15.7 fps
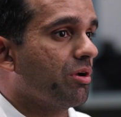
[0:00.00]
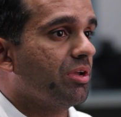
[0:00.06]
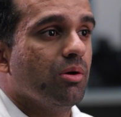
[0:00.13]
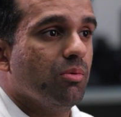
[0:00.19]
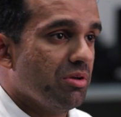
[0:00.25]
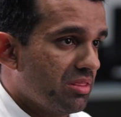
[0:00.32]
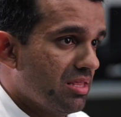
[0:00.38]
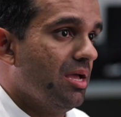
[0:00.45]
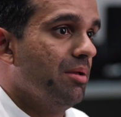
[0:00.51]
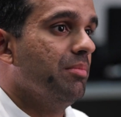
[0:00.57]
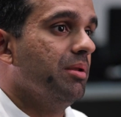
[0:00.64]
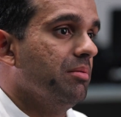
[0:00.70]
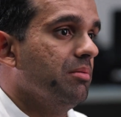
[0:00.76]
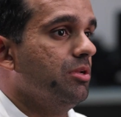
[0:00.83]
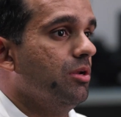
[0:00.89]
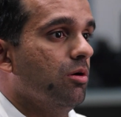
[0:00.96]
working with them
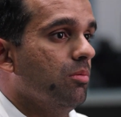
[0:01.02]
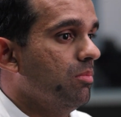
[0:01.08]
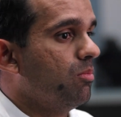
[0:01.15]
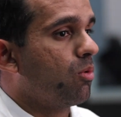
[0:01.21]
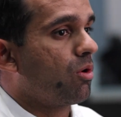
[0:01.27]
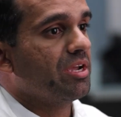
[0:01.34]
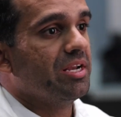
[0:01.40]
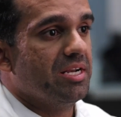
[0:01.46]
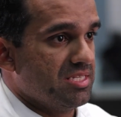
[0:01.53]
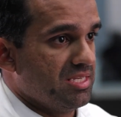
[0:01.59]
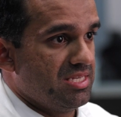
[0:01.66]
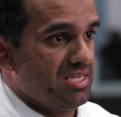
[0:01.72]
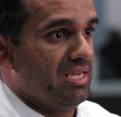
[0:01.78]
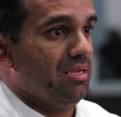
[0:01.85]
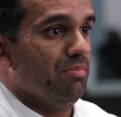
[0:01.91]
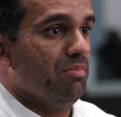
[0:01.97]
and you know working as a
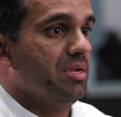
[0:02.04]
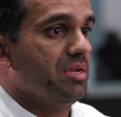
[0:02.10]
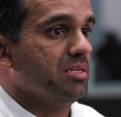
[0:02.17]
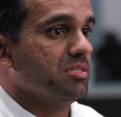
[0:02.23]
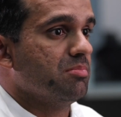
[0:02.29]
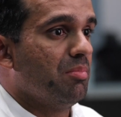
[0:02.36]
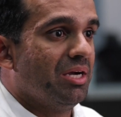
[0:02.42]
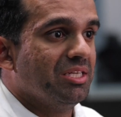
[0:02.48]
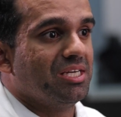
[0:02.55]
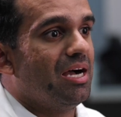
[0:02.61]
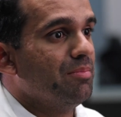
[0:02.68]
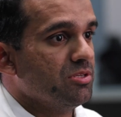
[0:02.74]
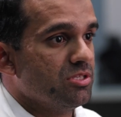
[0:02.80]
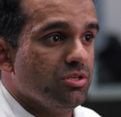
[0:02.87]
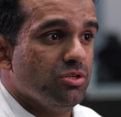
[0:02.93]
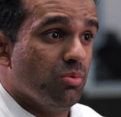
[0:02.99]
team because my
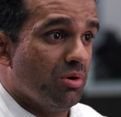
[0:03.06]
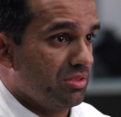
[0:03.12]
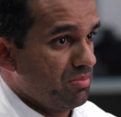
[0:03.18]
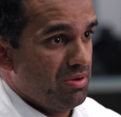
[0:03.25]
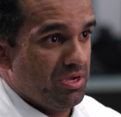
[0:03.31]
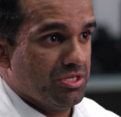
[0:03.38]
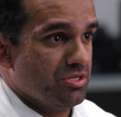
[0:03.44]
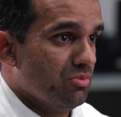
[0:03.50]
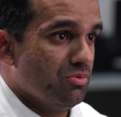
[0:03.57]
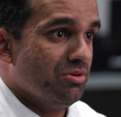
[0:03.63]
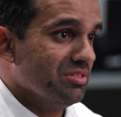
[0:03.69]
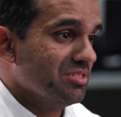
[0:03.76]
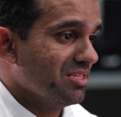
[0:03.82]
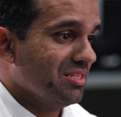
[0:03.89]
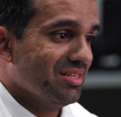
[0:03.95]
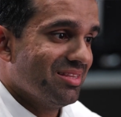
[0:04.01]
job is to do what the patient
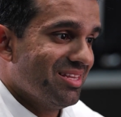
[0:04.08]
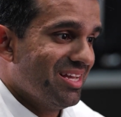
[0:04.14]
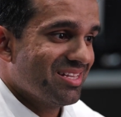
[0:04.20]
wants and